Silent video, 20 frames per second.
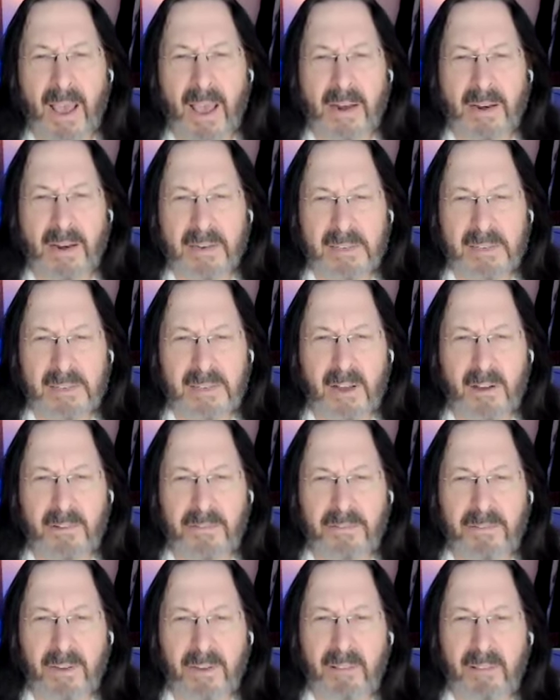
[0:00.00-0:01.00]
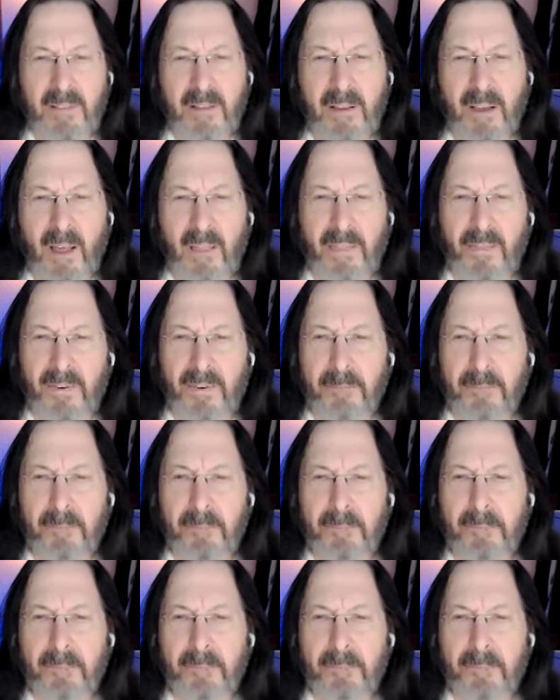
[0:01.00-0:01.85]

and itself in the other,